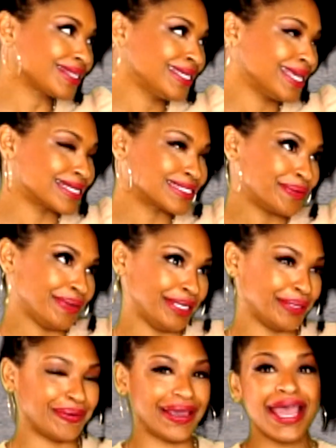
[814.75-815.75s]
Yeah. So
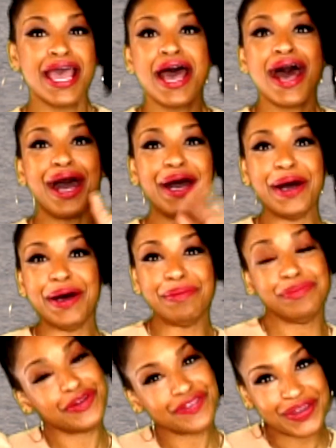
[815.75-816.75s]
anyway,
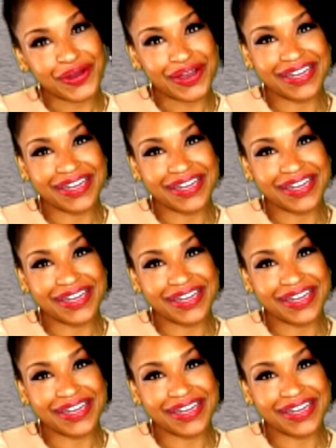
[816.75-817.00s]
um, moving on.